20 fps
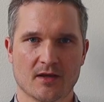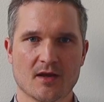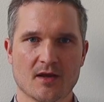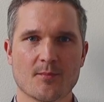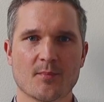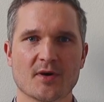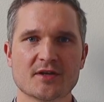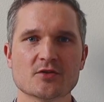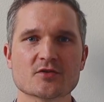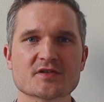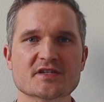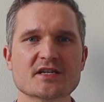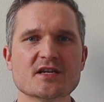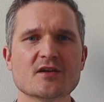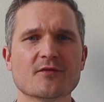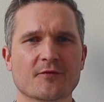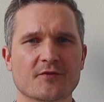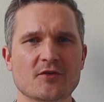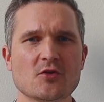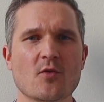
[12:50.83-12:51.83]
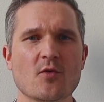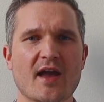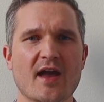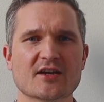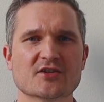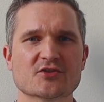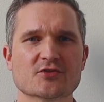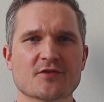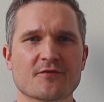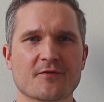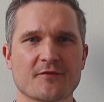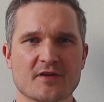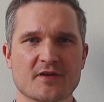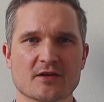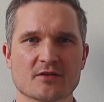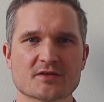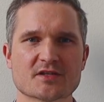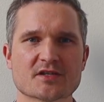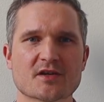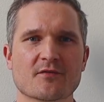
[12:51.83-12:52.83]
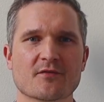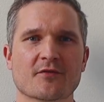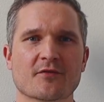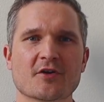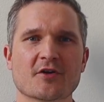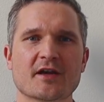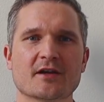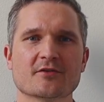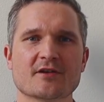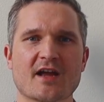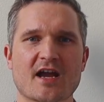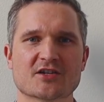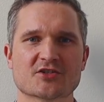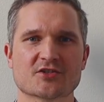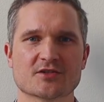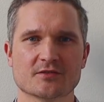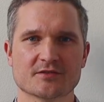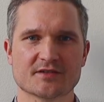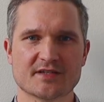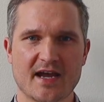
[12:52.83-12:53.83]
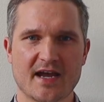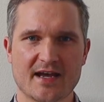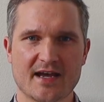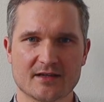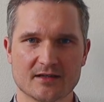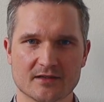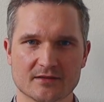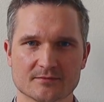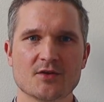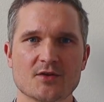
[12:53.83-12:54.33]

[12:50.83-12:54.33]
but you'll see a few extra fields for international data.